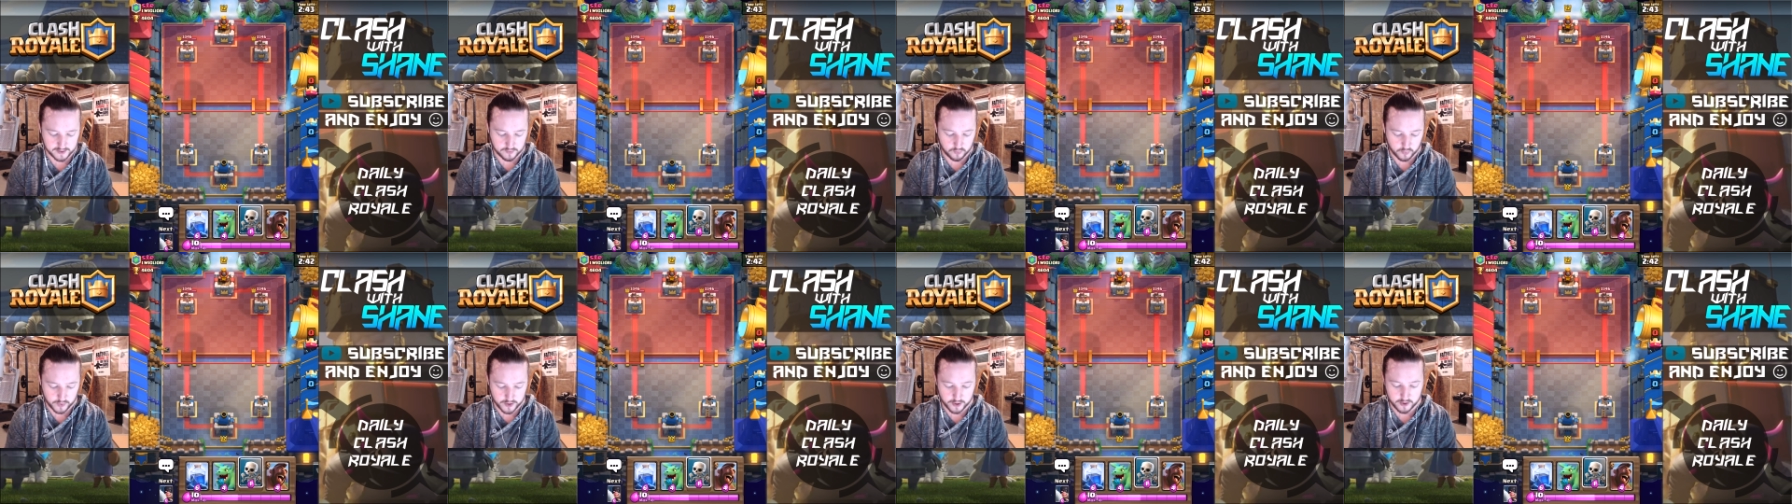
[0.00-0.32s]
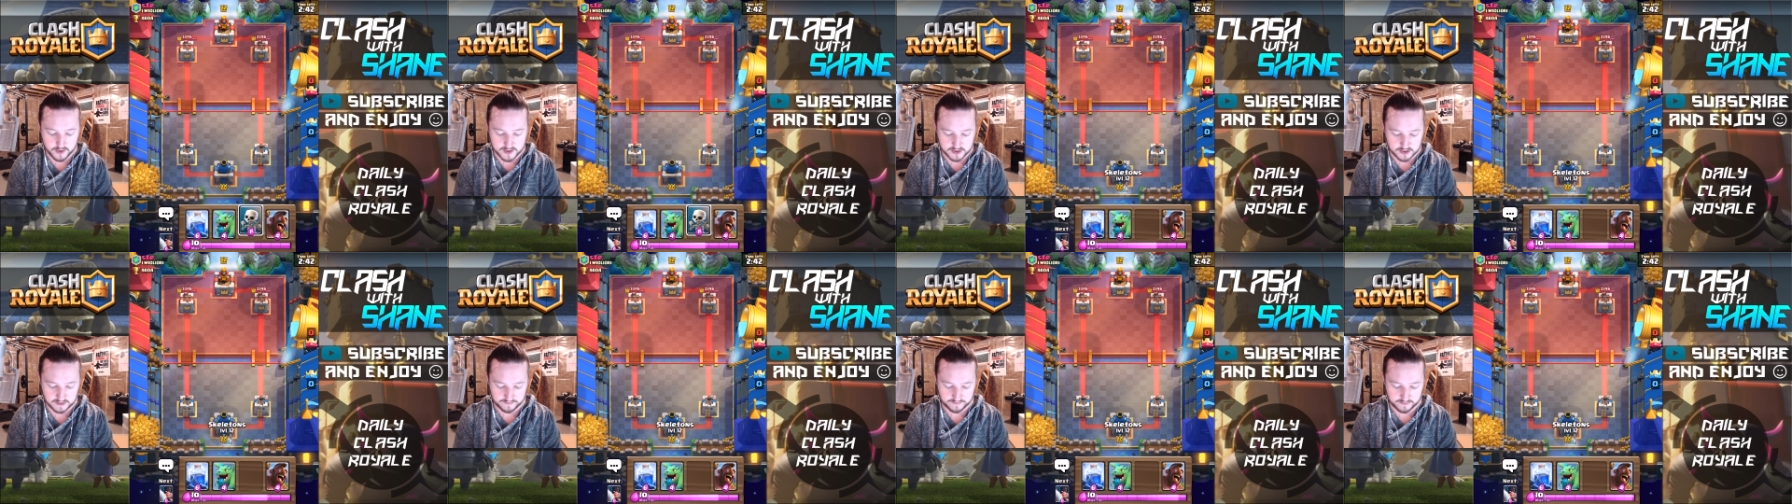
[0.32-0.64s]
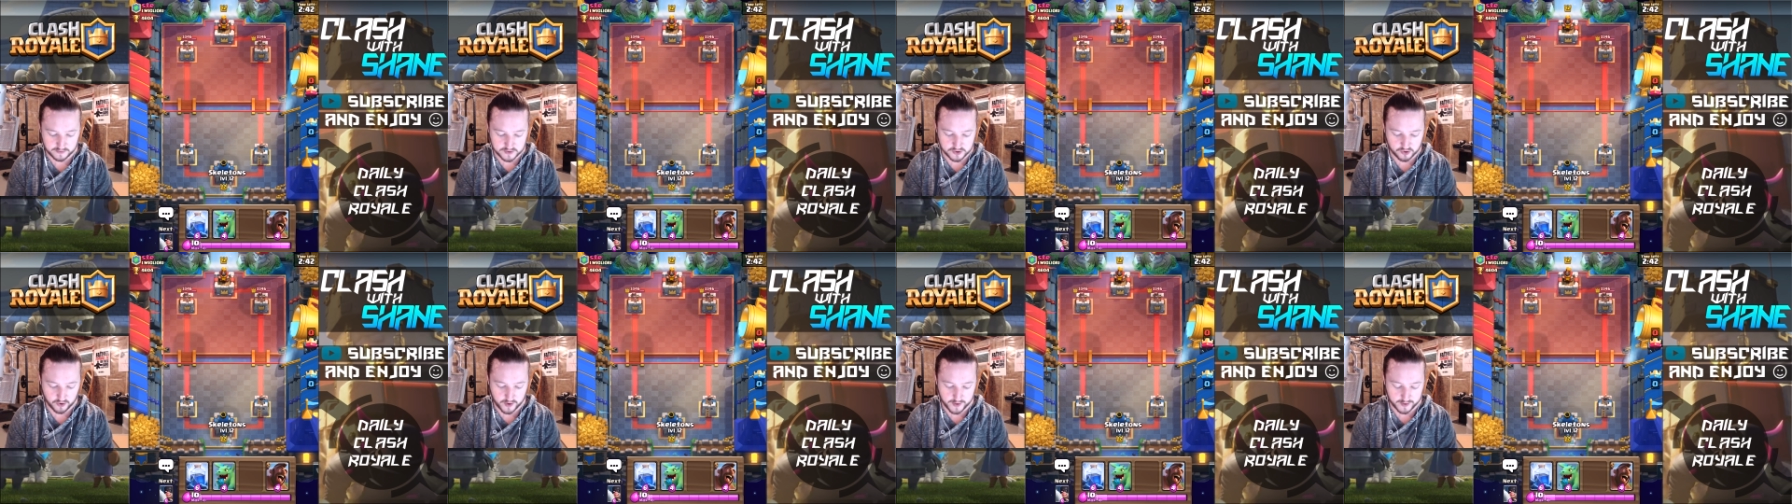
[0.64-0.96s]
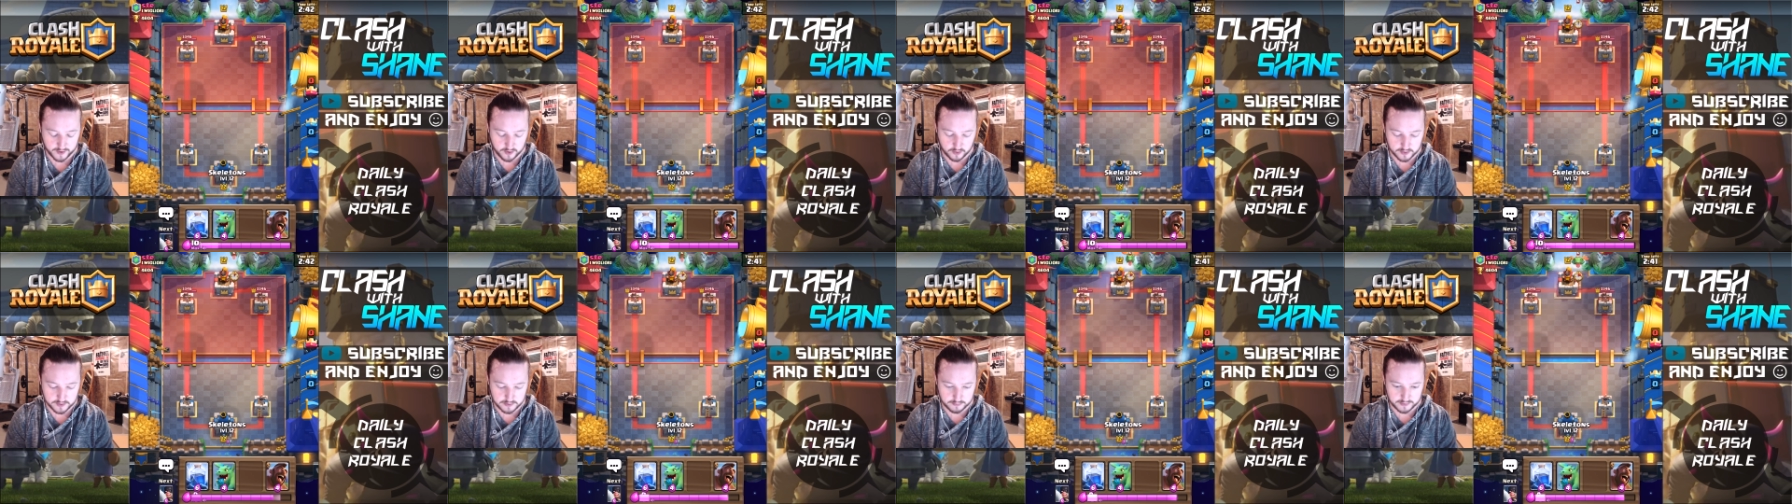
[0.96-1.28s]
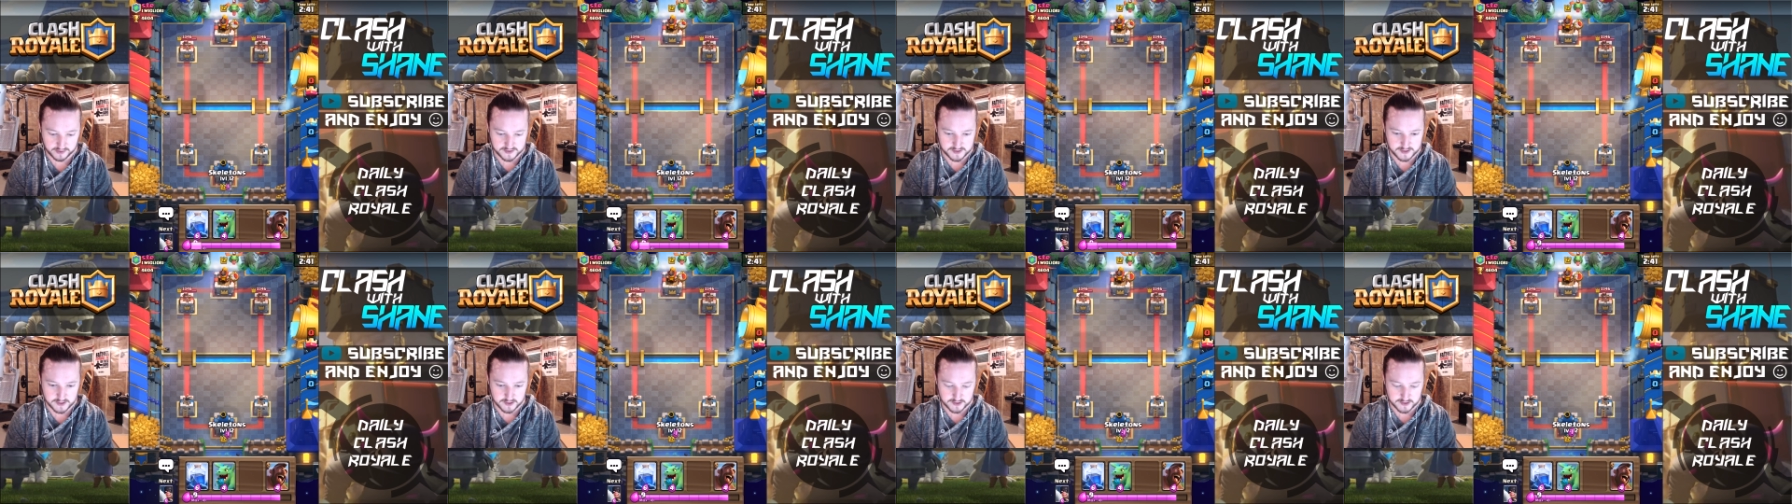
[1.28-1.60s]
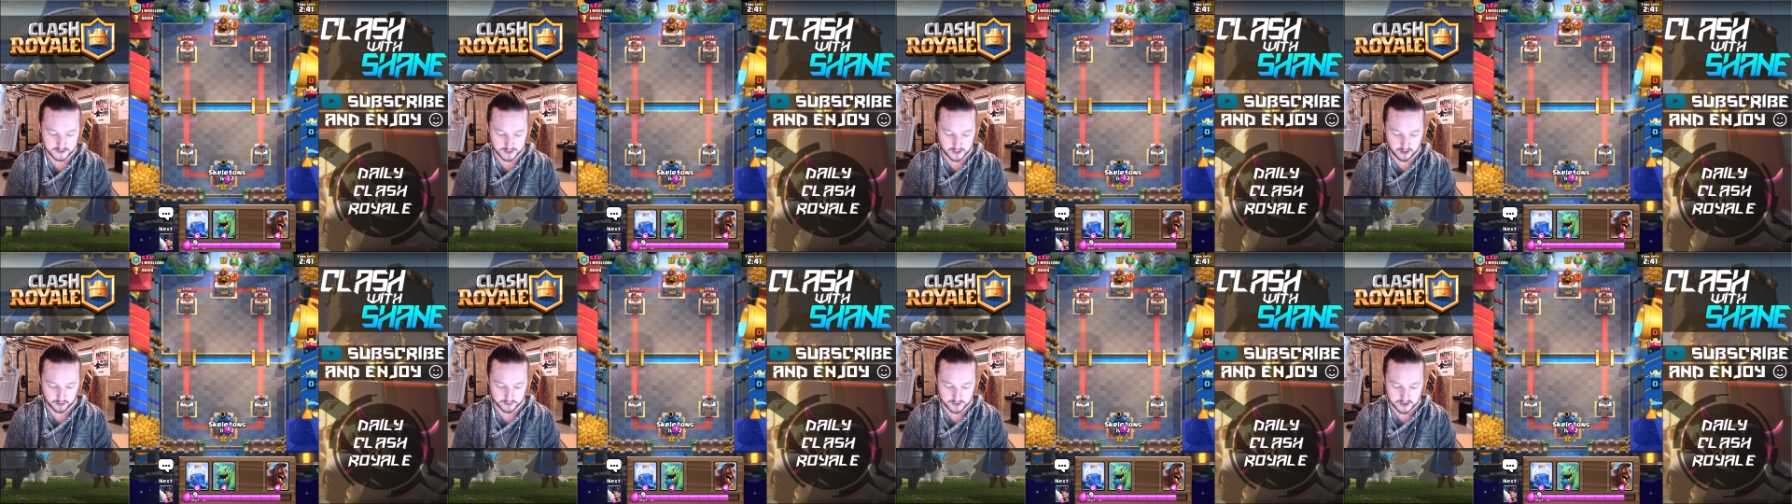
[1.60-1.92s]
of like weird stuff I was trying out. Let's see,
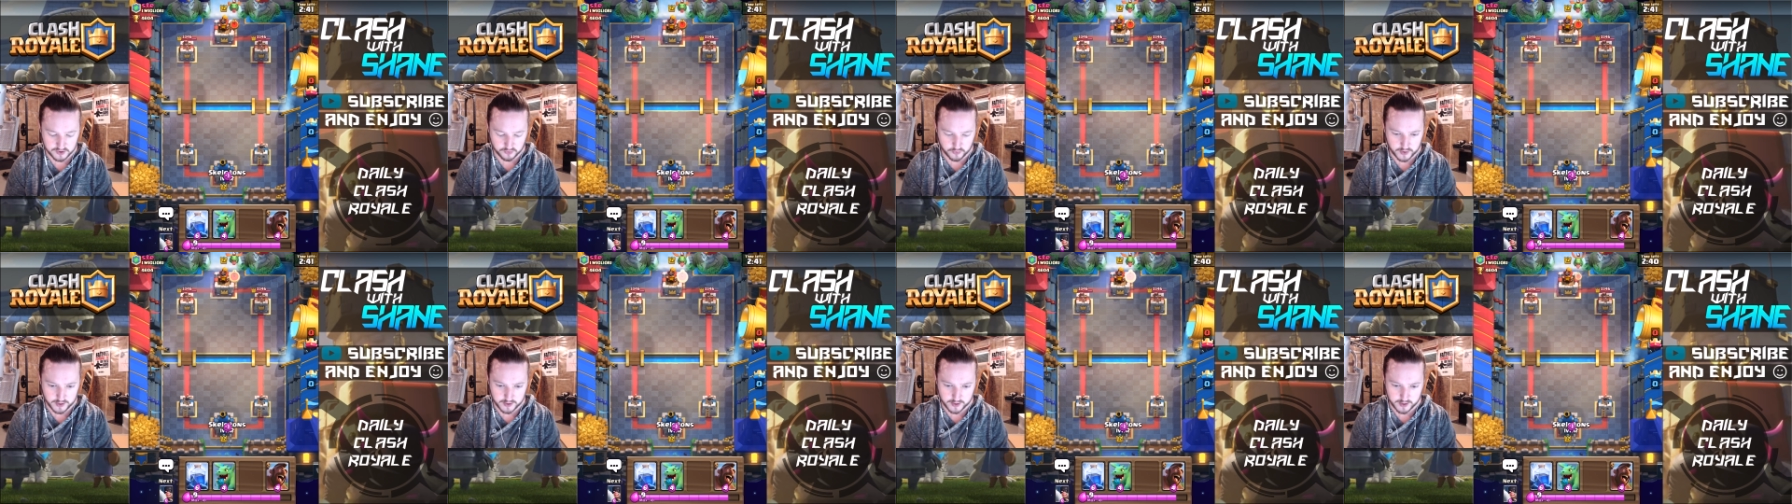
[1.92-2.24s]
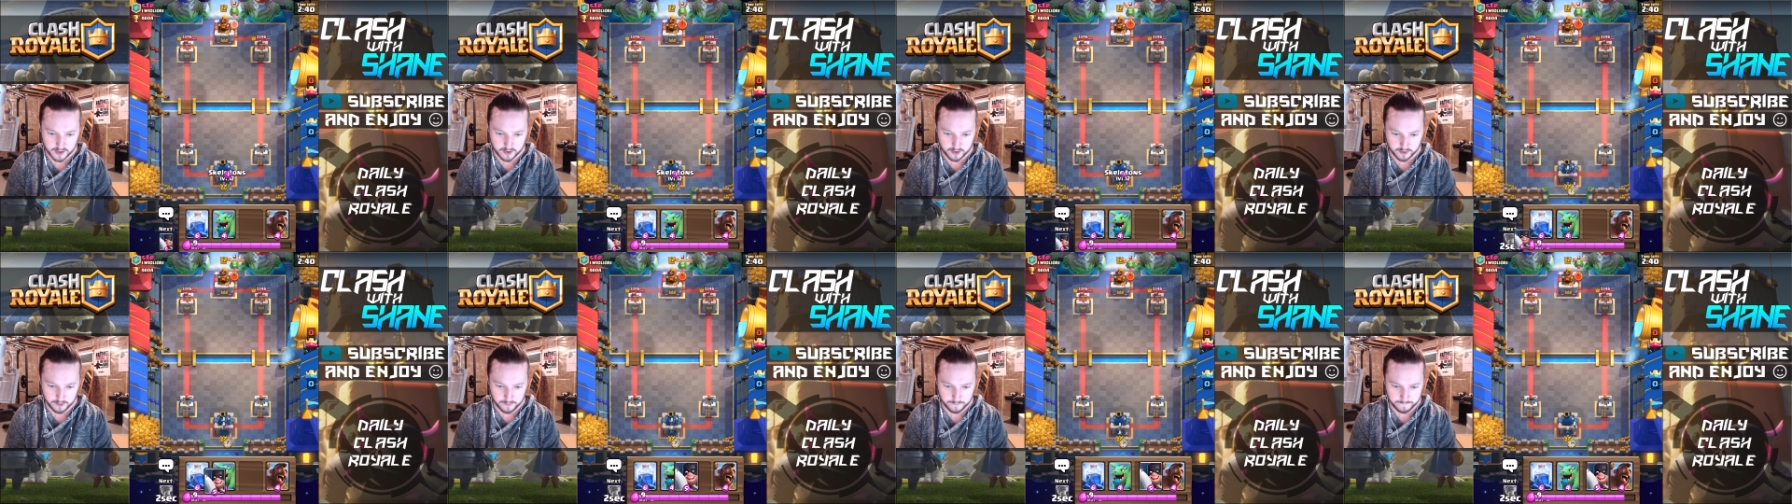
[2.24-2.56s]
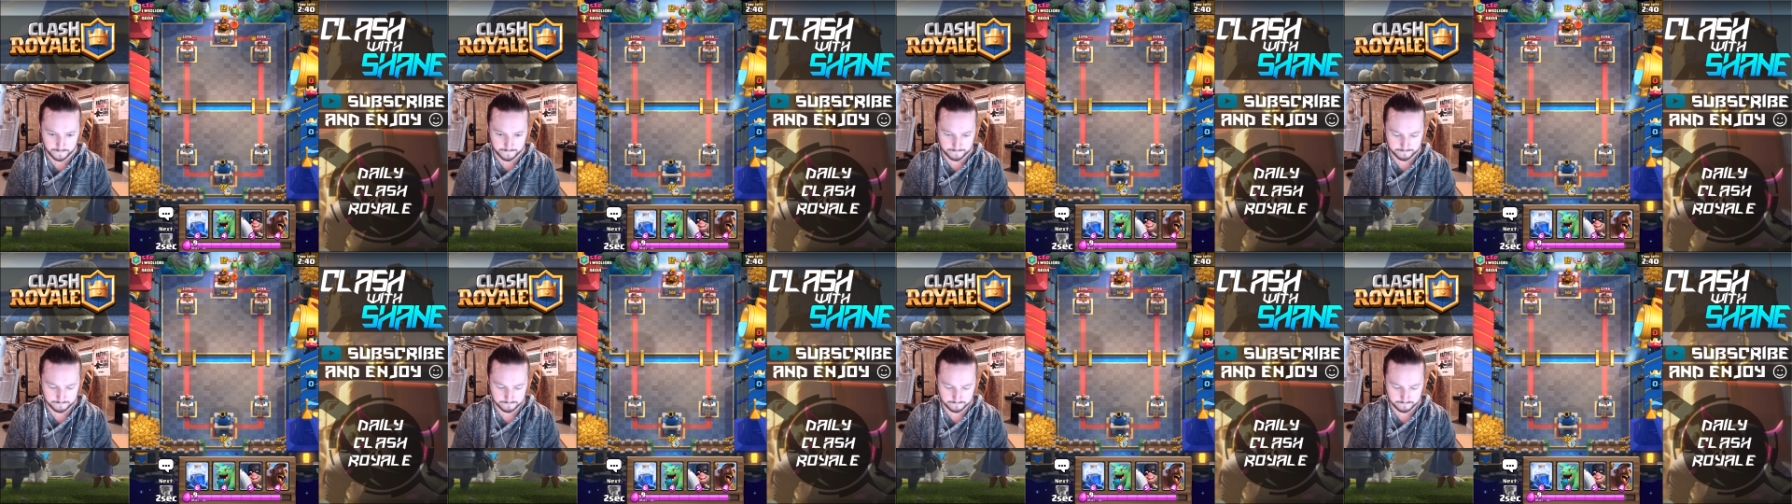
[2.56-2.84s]
Skeleton's right here.